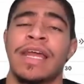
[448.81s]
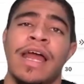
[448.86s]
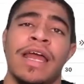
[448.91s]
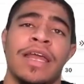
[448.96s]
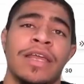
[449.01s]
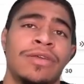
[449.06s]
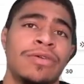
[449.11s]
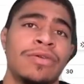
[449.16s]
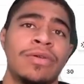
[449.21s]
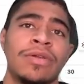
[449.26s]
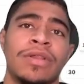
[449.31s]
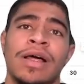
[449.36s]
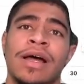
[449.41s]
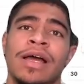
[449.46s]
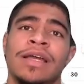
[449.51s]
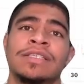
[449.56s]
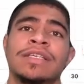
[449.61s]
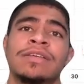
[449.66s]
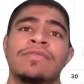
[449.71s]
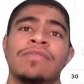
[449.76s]
I
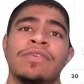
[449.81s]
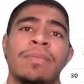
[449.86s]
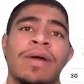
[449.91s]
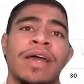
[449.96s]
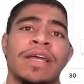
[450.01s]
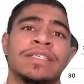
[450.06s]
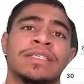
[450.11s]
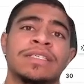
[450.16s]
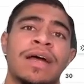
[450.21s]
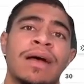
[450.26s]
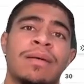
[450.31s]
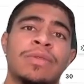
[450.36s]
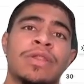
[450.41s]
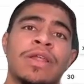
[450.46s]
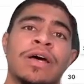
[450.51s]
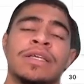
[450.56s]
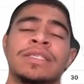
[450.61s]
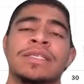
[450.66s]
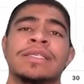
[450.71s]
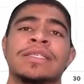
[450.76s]
utilize it for my stop
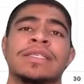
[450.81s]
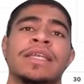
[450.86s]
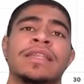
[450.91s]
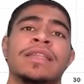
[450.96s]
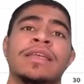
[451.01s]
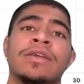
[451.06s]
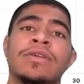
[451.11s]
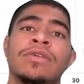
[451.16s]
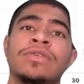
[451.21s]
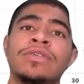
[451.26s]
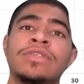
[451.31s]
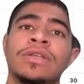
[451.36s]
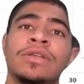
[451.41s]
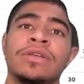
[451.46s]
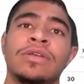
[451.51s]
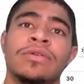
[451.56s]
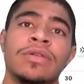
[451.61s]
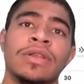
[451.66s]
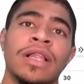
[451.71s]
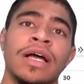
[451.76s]
losses. I think you should
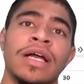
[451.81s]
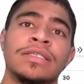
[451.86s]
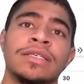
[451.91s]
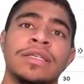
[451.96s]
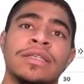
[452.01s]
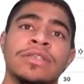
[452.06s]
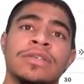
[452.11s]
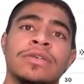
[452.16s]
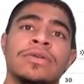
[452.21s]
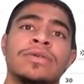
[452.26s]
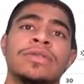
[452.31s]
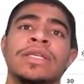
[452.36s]
utilize it too.